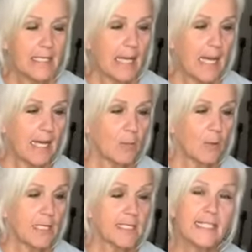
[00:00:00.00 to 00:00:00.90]
I
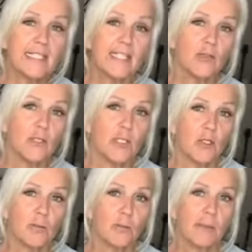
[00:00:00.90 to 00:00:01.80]
was listening to a
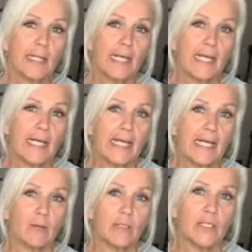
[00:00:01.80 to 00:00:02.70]
Zoom, and
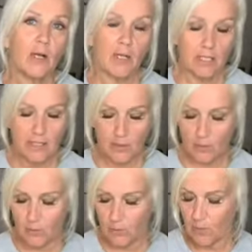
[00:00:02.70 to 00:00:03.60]
I was
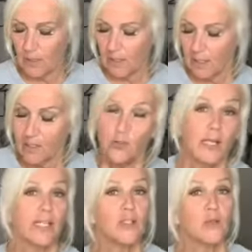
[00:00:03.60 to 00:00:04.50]
also
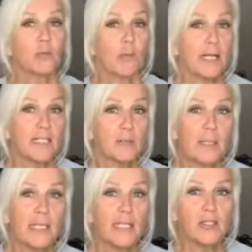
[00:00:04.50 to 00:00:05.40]
trying to do a
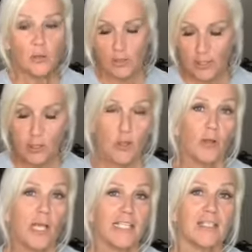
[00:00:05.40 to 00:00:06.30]
recipe so I could show you
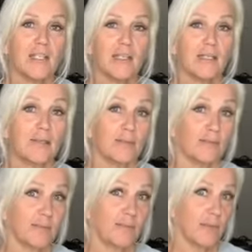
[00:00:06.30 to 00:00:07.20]
guys the
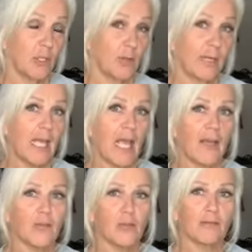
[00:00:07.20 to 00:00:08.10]

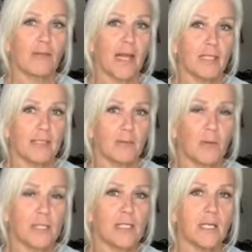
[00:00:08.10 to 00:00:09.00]
after effect,
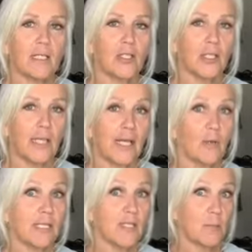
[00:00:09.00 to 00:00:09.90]
what it's going to look like, what
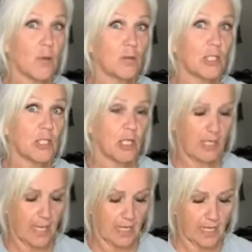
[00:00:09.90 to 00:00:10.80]
it's supposed to look
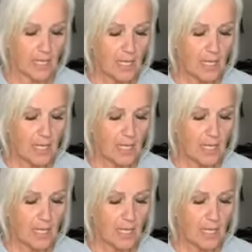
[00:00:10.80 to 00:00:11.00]
like.